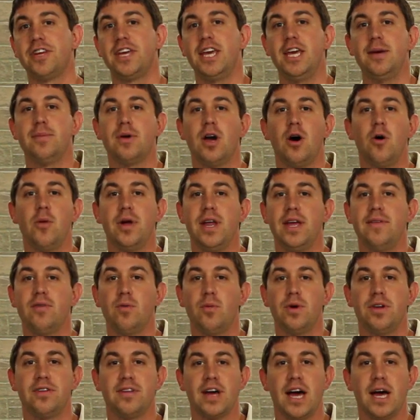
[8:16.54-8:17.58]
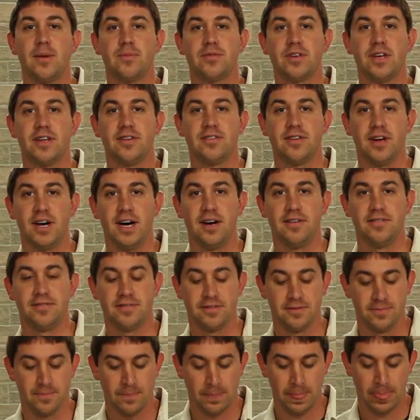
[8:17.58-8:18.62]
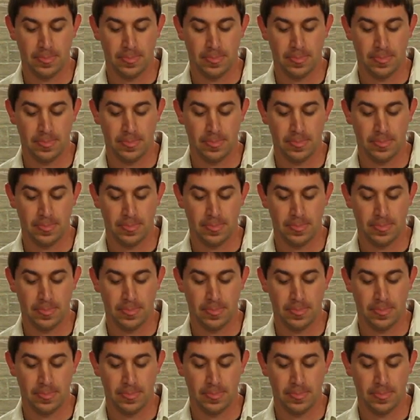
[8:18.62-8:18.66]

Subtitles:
to keep going even when times get tough.